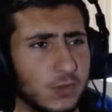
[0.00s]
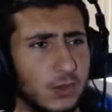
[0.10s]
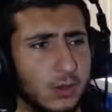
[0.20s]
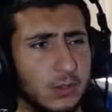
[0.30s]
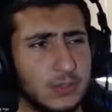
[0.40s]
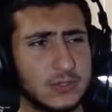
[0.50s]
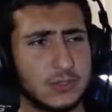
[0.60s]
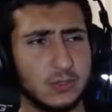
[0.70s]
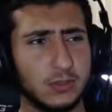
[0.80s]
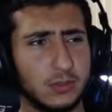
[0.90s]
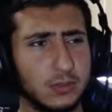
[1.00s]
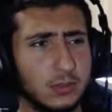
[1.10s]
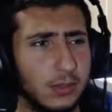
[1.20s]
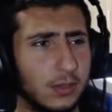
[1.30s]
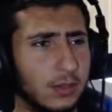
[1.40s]

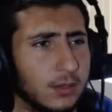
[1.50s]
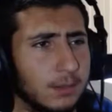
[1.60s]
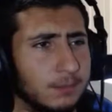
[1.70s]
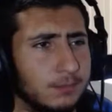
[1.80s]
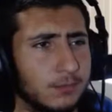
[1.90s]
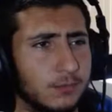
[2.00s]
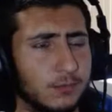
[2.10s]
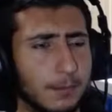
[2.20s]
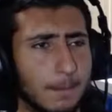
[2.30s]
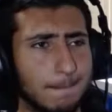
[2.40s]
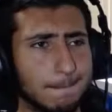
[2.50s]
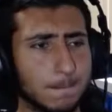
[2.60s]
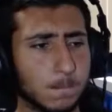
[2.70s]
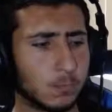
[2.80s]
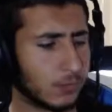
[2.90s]
Also,
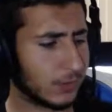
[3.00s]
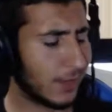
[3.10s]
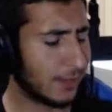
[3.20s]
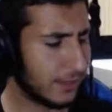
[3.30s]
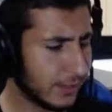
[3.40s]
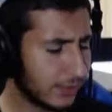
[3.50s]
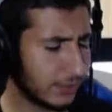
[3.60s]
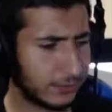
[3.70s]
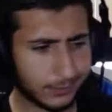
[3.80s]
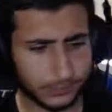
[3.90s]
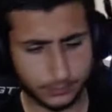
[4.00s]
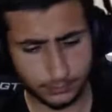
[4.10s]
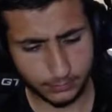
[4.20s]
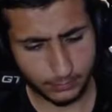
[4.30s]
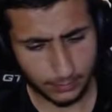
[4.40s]
I think
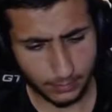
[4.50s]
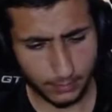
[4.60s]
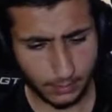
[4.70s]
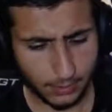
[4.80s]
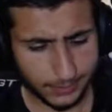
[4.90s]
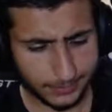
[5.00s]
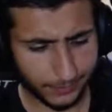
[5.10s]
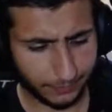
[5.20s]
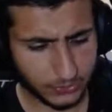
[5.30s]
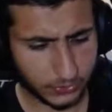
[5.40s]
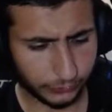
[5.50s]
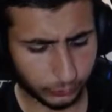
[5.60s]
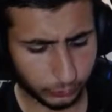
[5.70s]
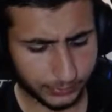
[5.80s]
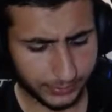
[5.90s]
there was a
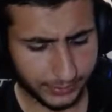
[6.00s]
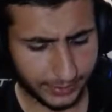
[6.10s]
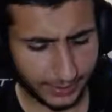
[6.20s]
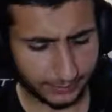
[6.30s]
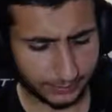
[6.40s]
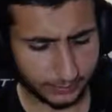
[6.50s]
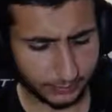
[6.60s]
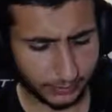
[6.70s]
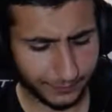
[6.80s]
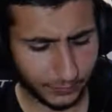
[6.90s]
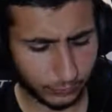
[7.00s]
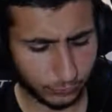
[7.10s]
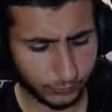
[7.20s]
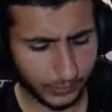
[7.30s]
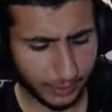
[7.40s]
rumor that. Not even a
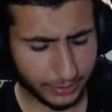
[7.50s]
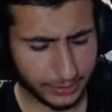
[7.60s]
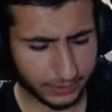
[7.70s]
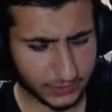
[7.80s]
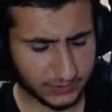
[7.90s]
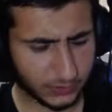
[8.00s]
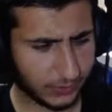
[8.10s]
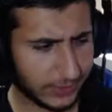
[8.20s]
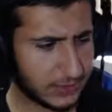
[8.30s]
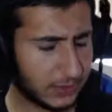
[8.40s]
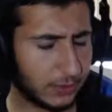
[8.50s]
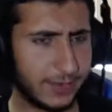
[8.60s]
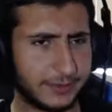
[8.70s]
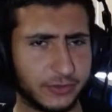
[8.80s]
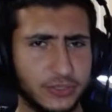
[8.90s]
rumor, I think it was a few days ago
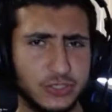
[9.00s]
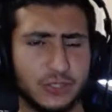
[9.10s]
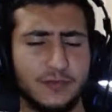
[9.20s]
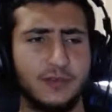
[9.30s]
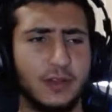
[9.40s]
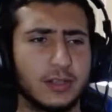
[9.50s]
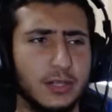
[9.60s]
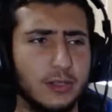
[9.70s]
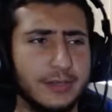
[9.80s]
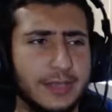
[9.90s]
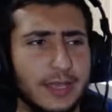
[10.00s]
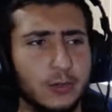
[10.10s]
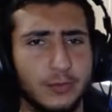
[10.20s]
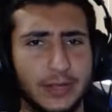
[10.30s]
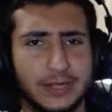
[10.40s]
that Christian Falk, the guy who
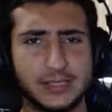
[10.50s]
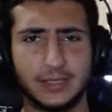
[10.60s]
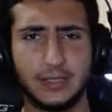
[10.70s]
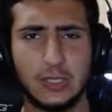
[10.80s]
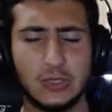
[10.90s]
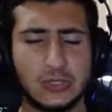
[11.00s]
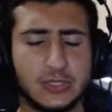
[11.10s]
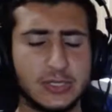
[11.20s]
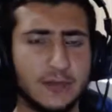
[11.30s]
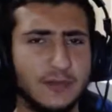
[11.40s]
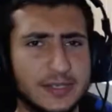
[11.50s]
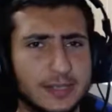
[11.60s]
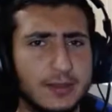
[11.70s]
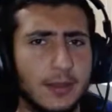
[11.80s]
breaks the news and stuff, he said